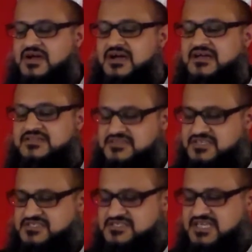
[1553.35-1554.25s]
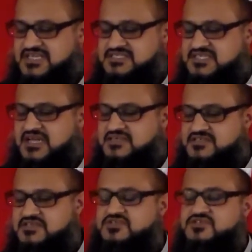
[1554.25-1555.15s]
this exact
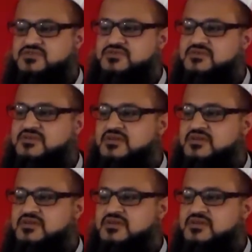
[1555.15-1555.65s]
issue